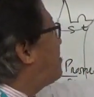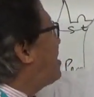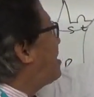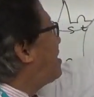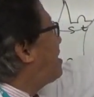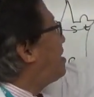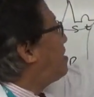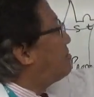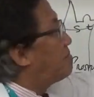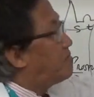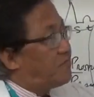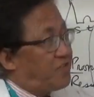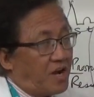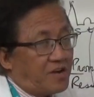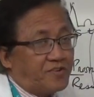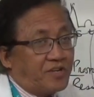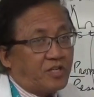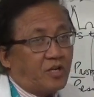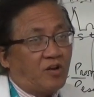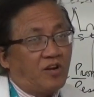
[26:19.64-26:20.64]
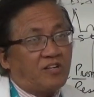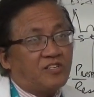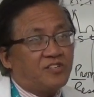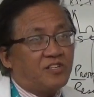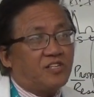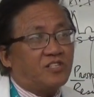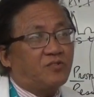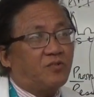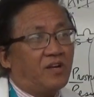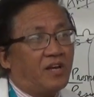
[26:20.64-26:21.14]
bringing ventricular
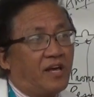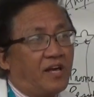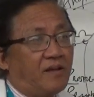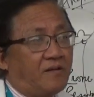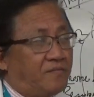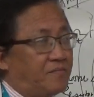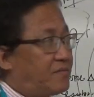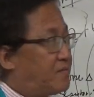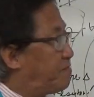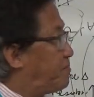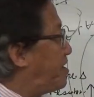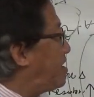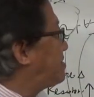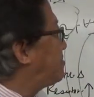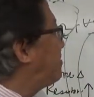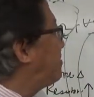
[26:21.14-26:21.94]
systole, brings